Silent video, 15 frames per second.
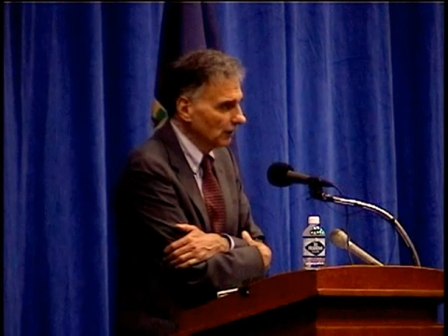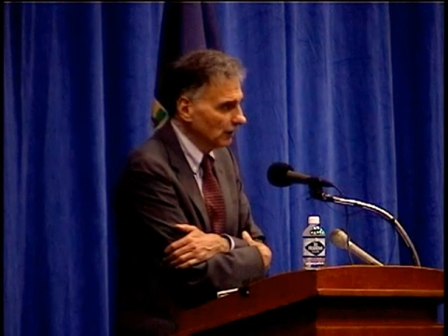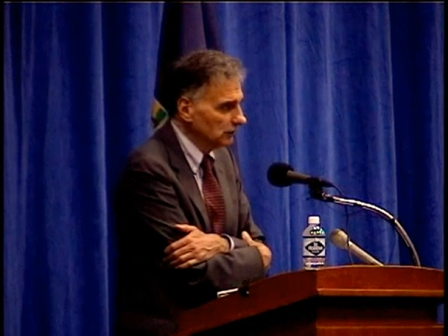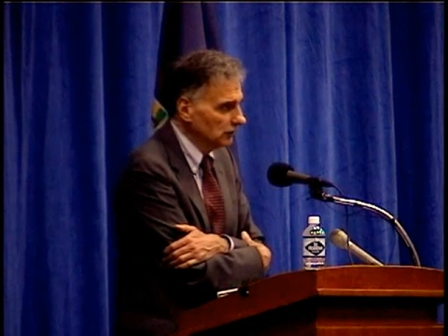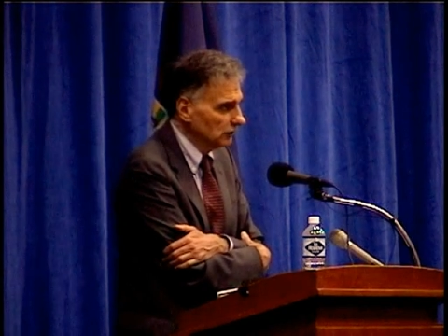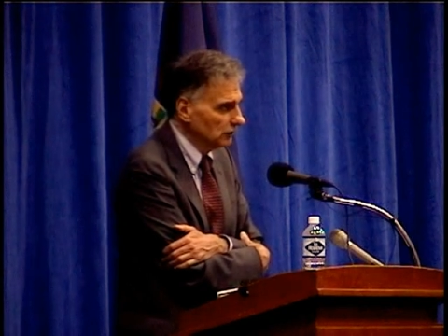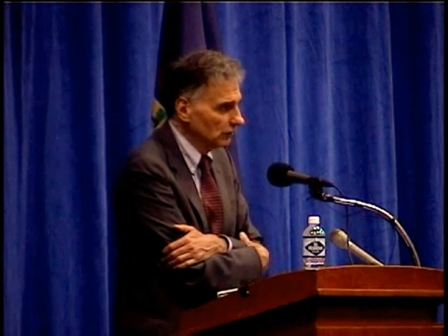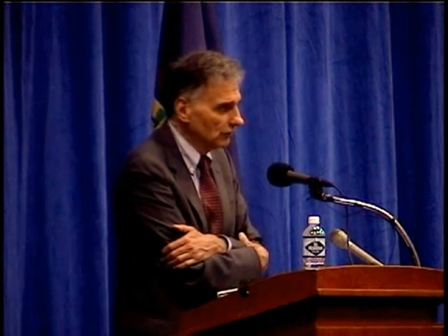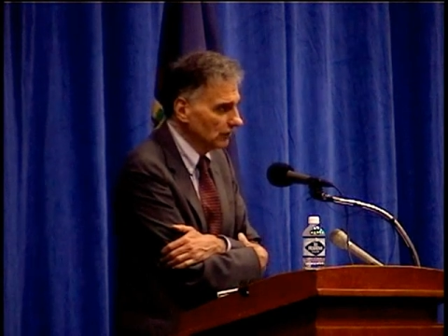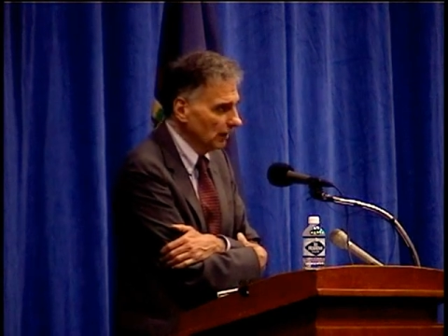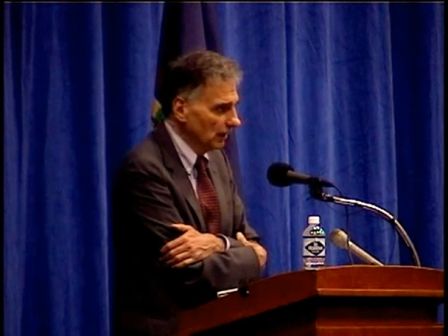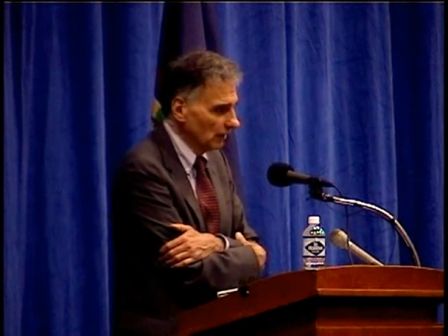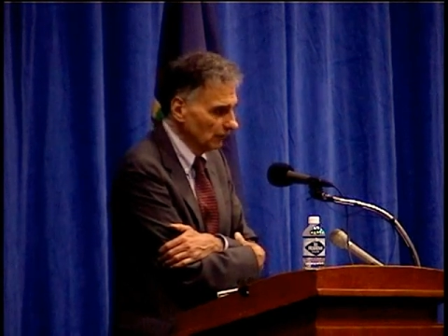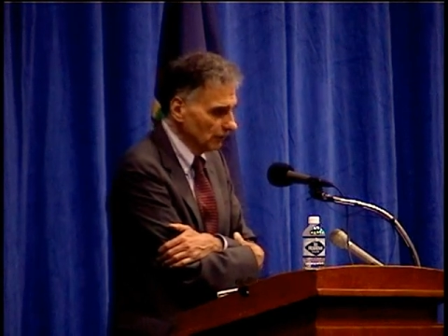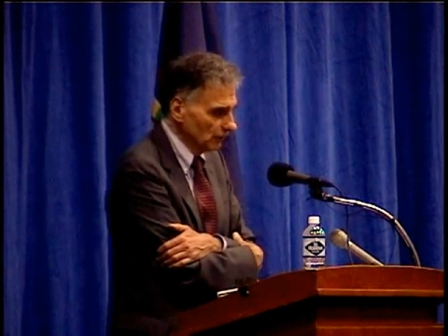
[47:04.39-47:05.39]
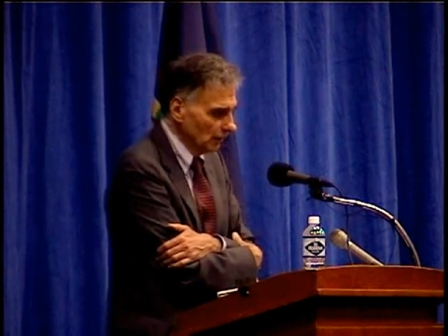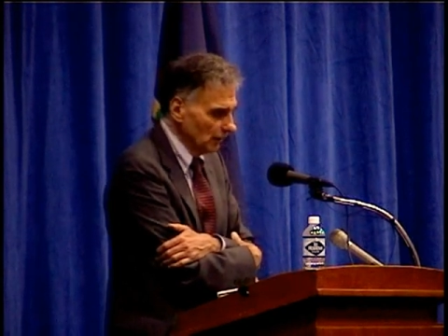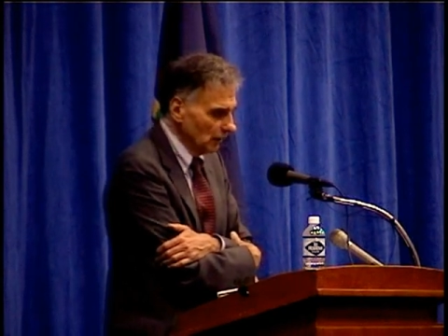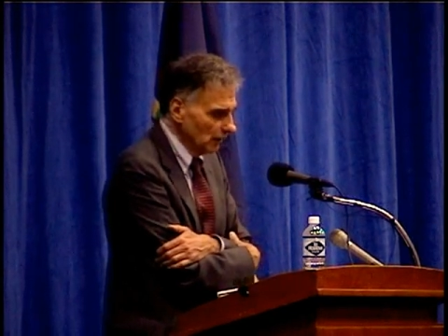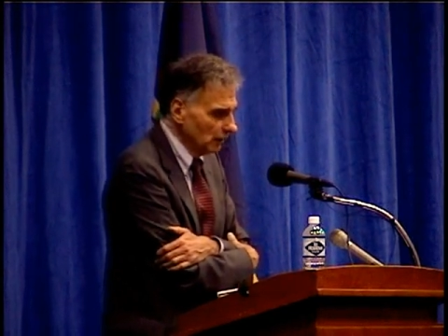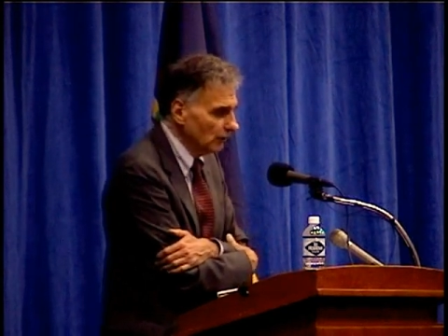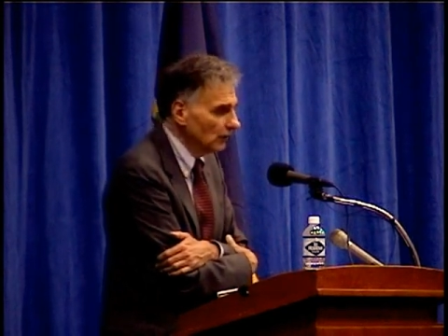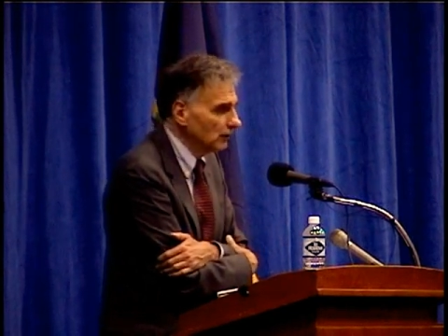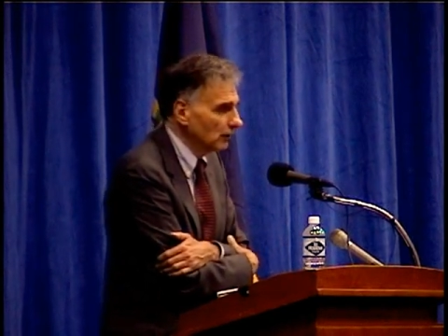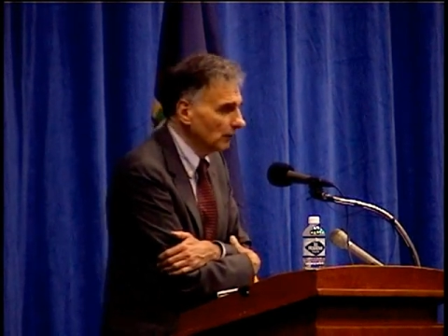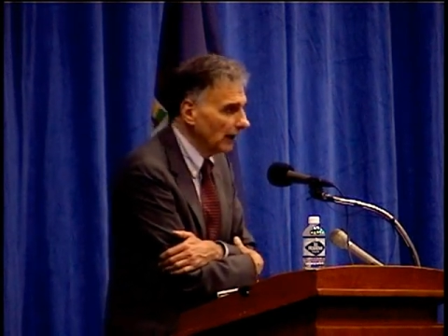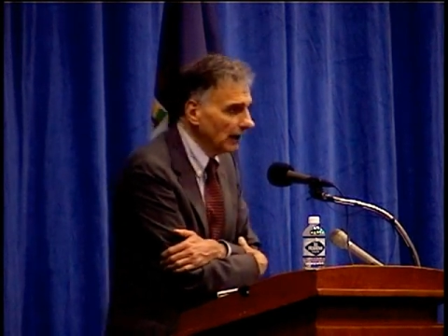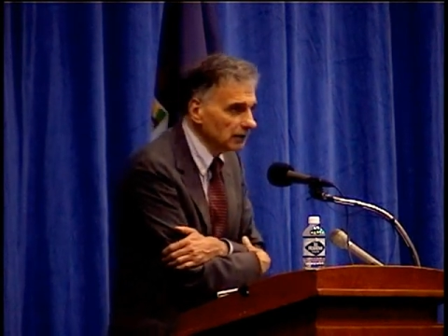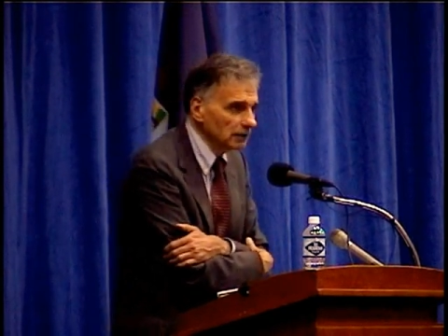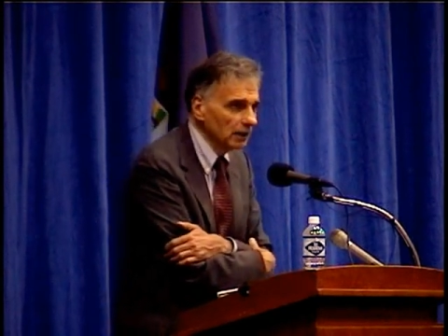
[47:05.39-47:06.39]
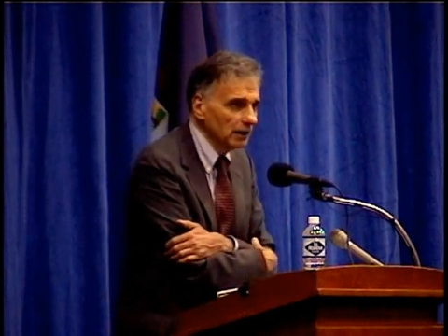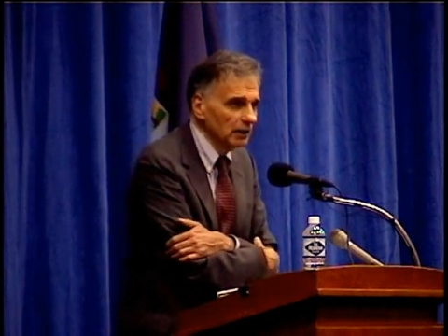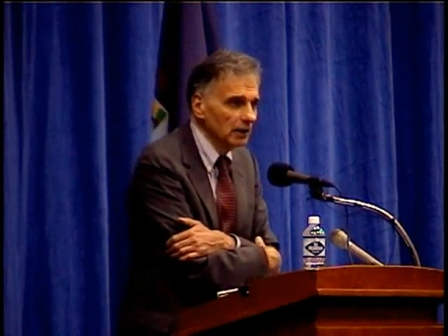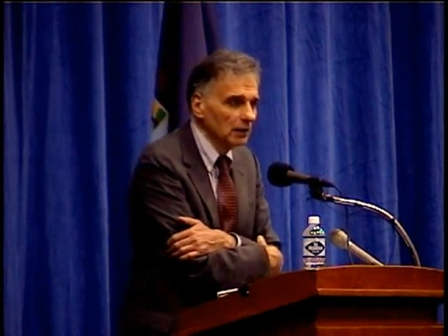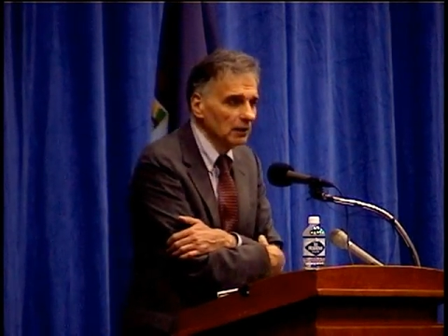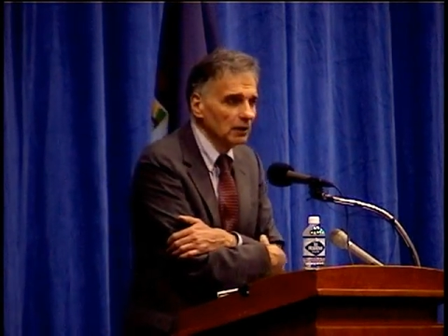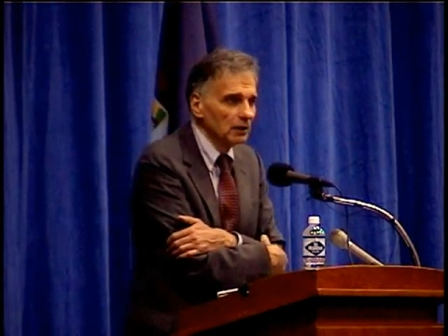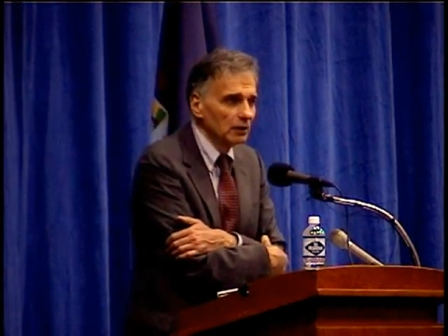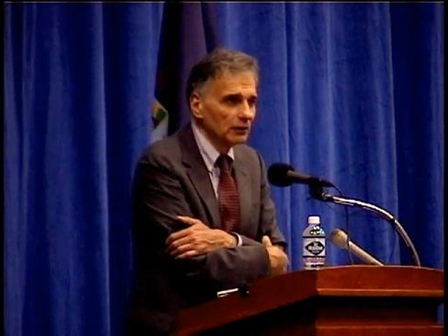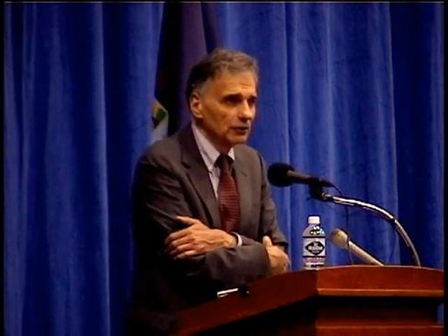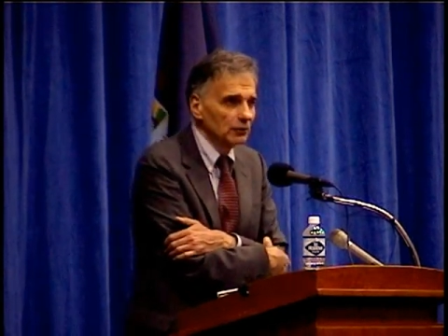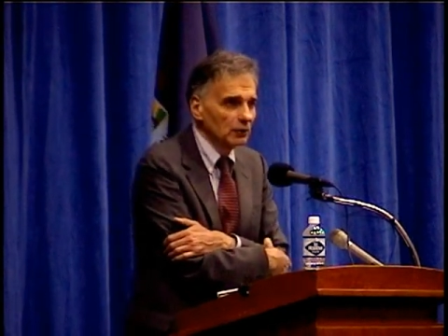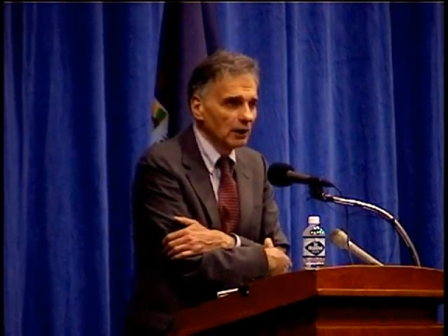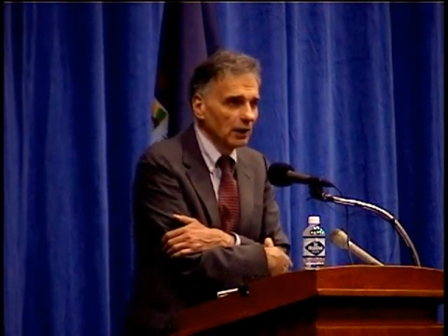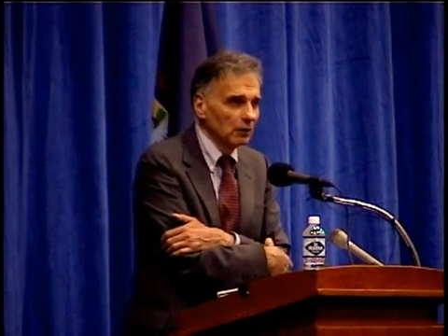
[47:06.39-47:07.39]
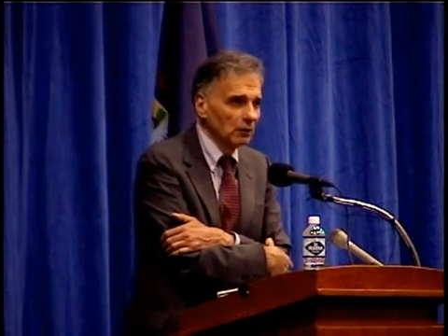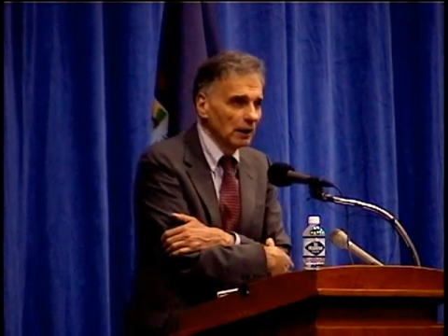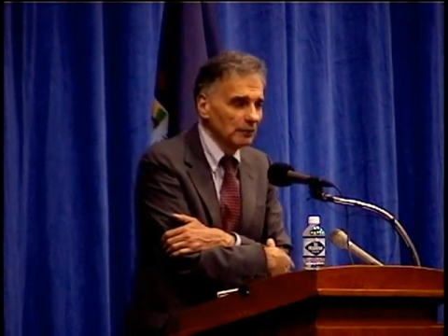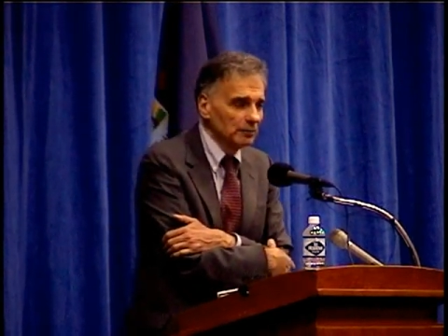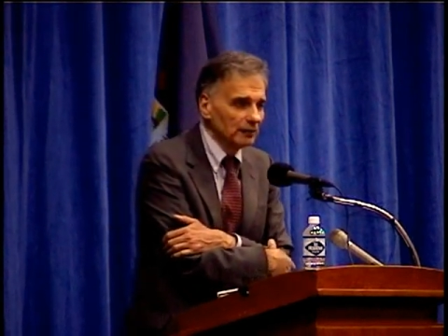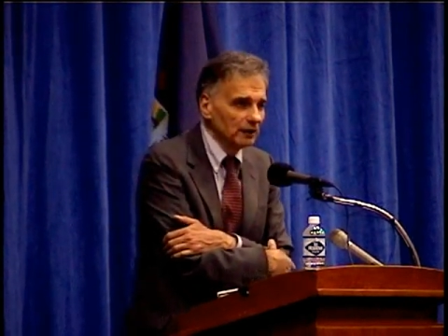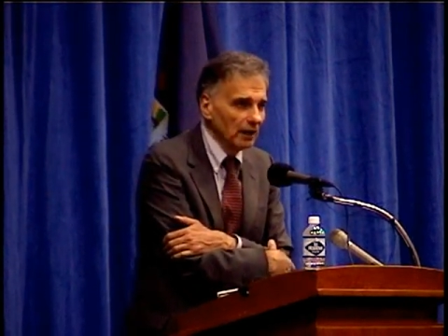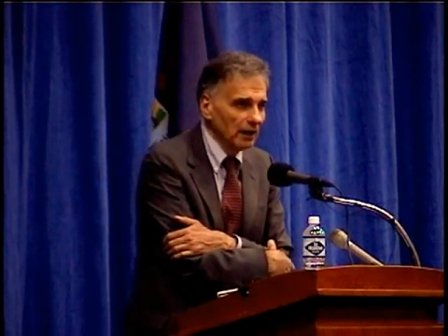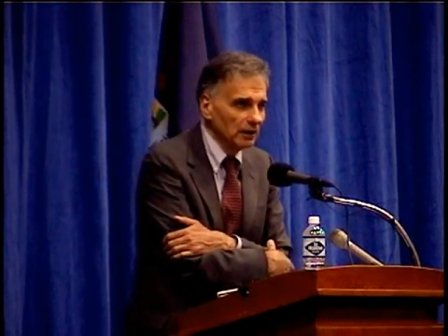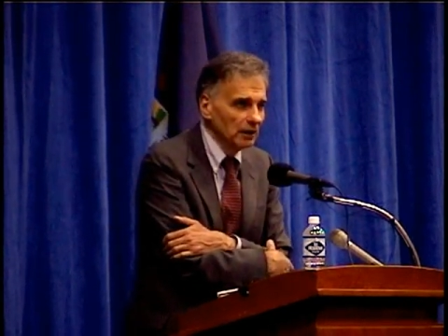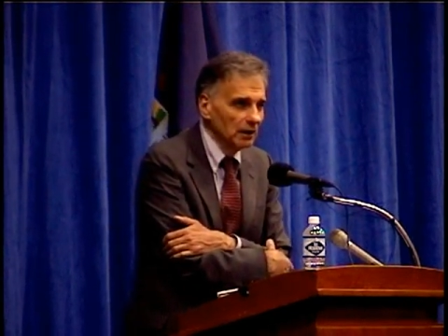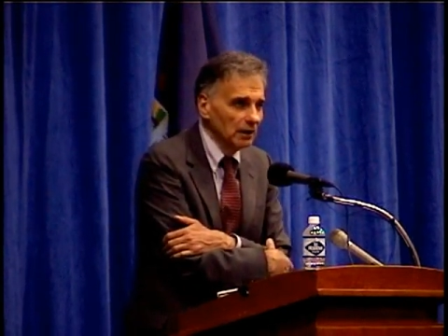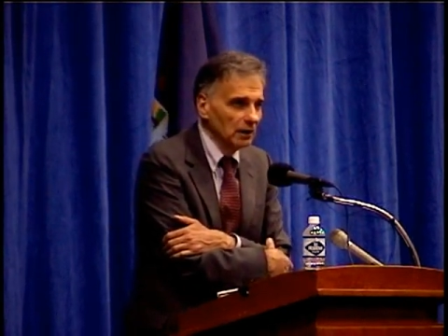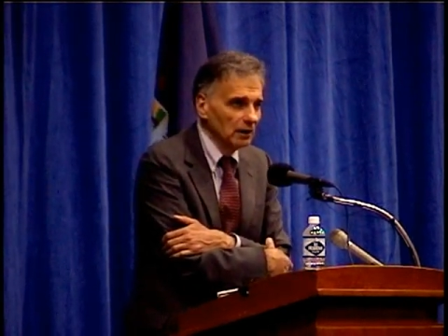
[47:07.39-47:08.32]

such as yourselves, either directly or through our website,